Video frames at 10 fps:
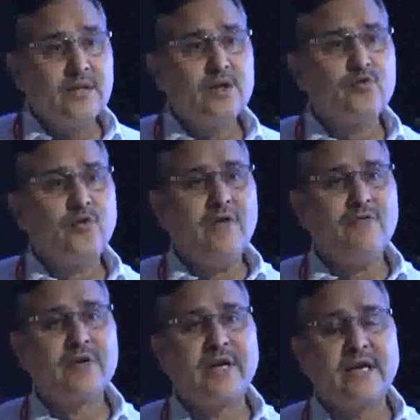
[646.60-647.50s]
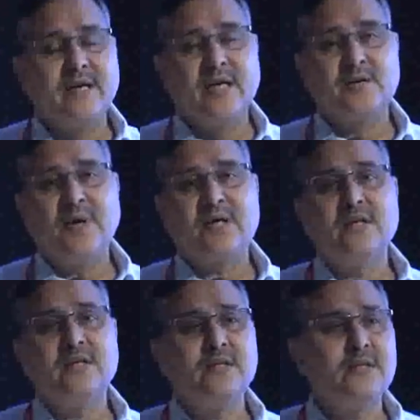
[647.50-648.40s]
Then swab for candida,
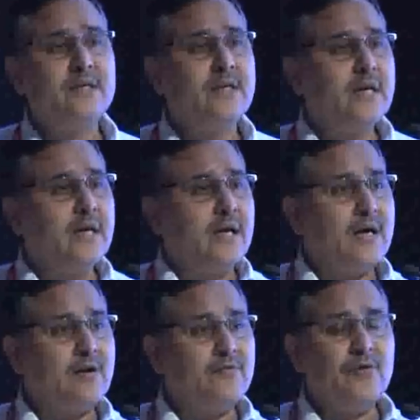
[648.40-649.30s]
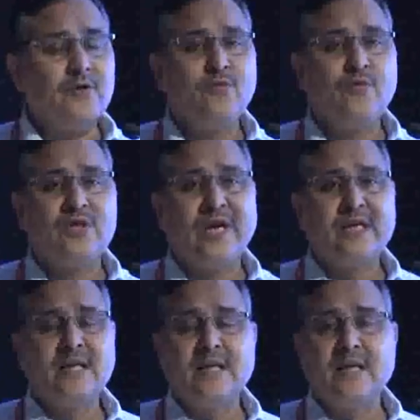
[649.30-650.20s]
especially the
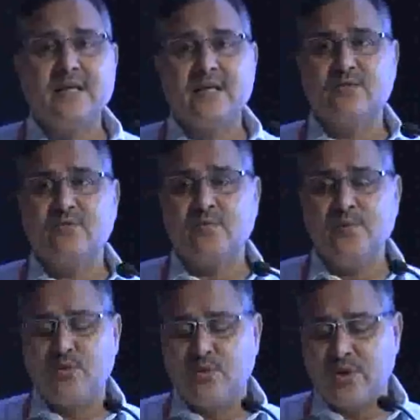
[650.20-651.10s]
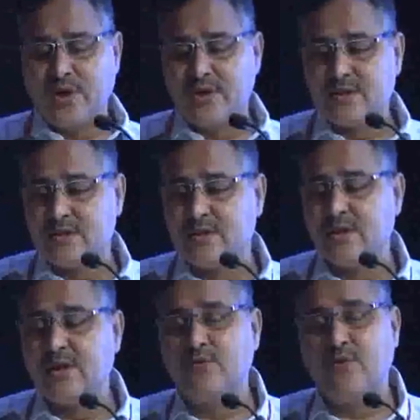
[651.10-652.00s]
vulvovaginal areas involved, mucocutaneous
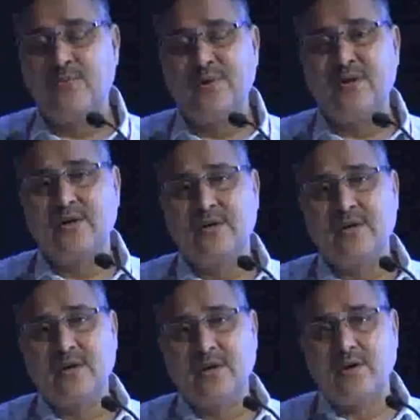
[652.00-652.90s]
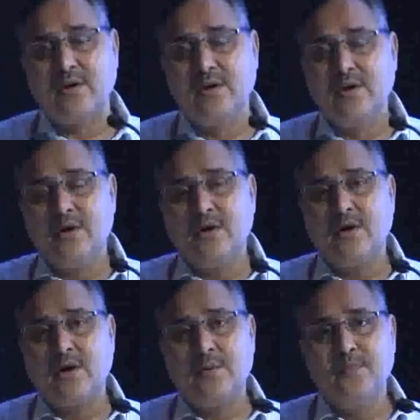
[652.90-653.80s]
involvement
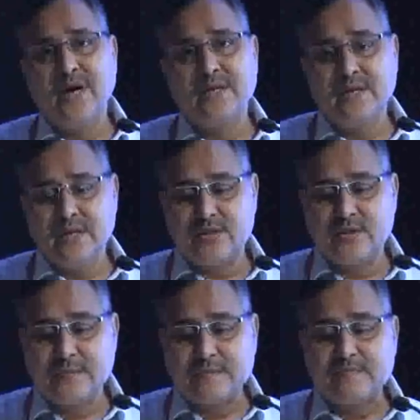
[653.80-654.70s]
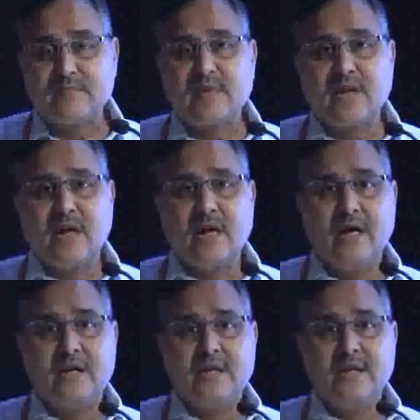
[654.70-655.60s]
by the itch.
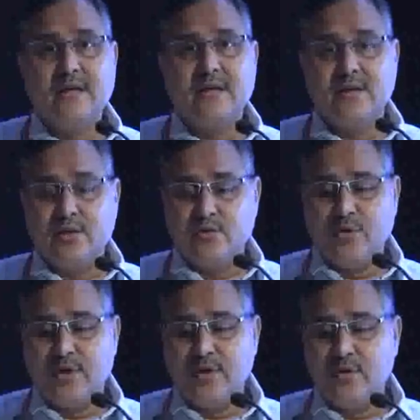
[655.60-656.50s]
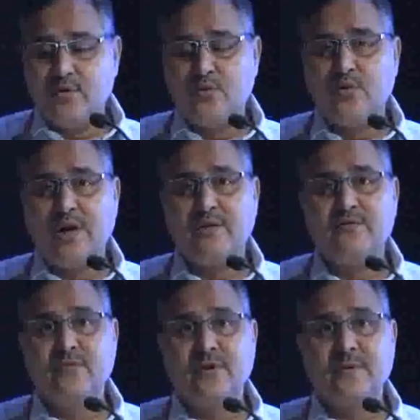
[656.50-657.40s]
And then in the urine, you have